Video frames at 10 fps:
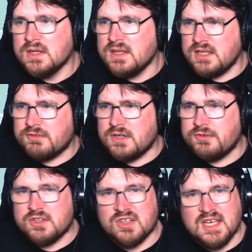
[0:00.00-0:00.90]
even if
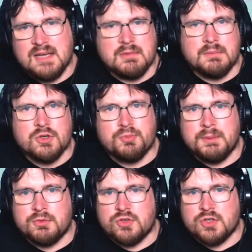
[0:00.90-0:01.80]
it's a game that most
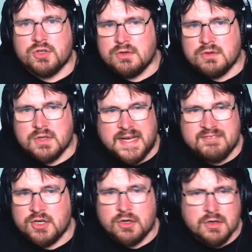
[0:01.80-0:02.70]
people don't
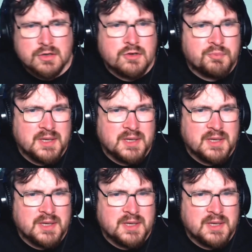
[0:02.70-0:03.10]
haven't heard of,